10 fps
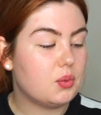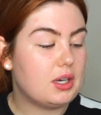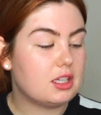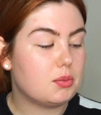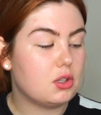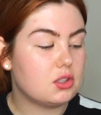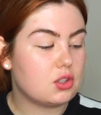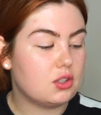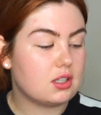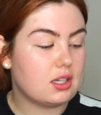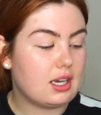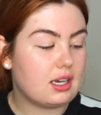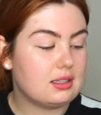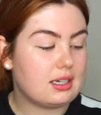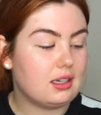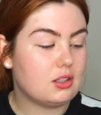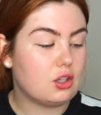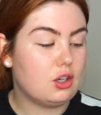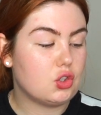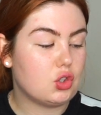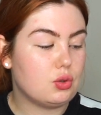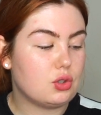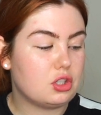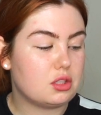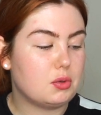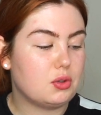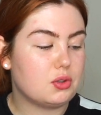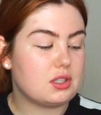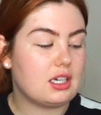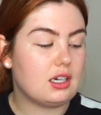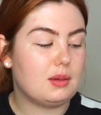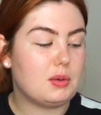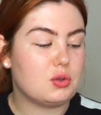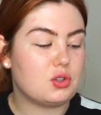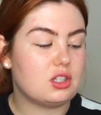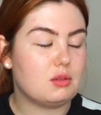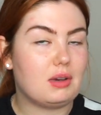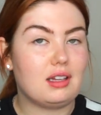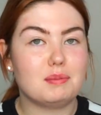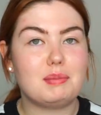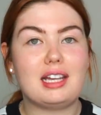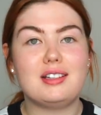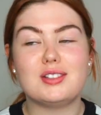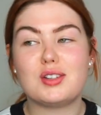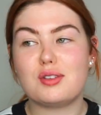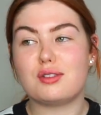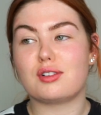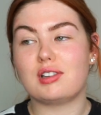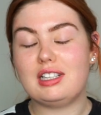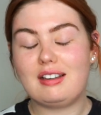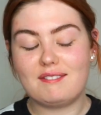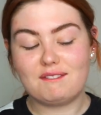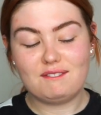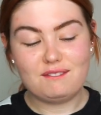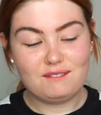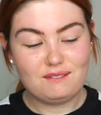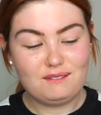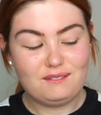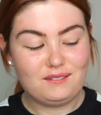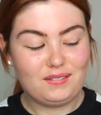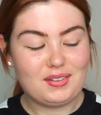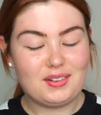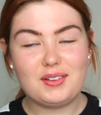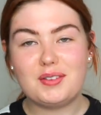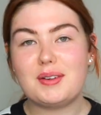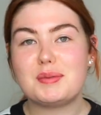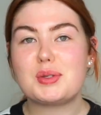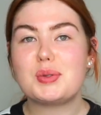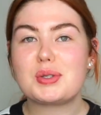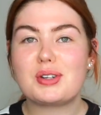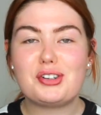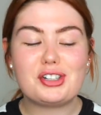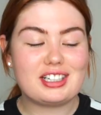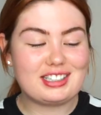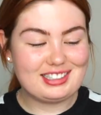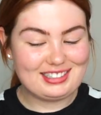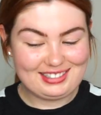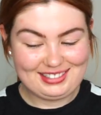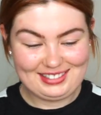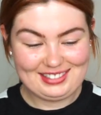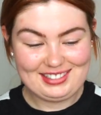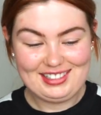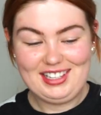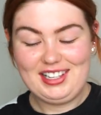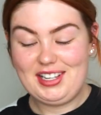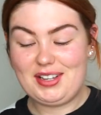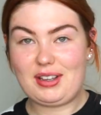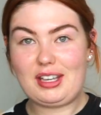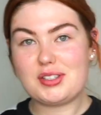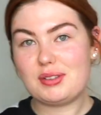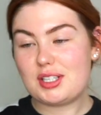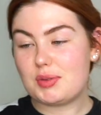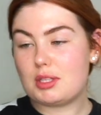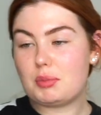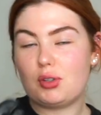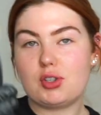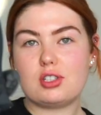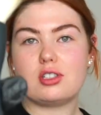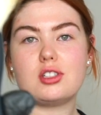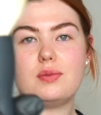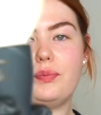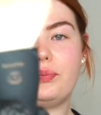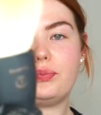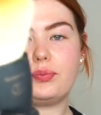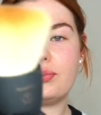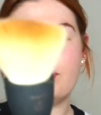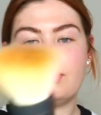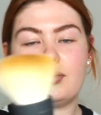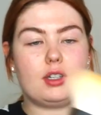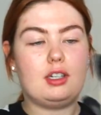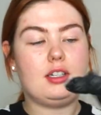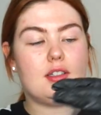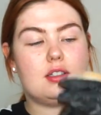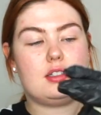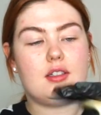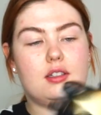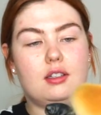Work the product onto the neck and décolletage using small circular motions to blend thoroughly. Oh, I'm so scared. Okay, so this was the brush, and it's